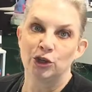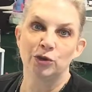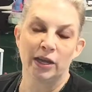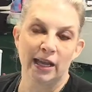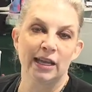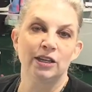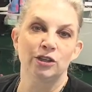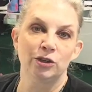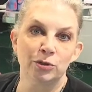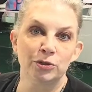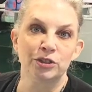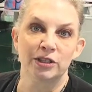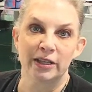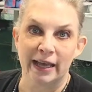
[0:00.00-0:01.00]
you mm-hmm. can
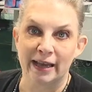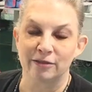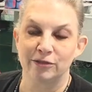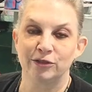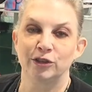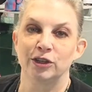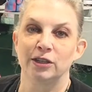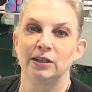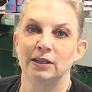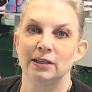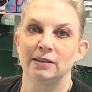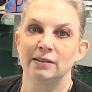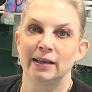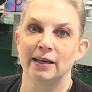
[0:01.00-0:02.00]
use that foot
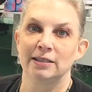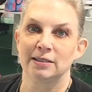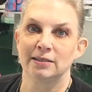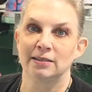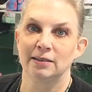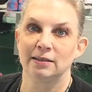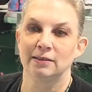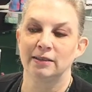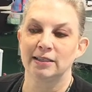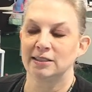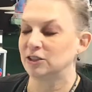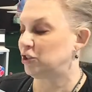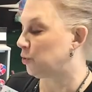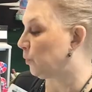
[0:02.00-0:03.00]
in that in that
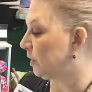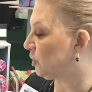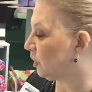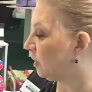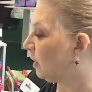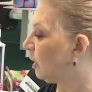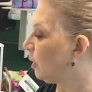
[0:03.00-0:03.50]
situation.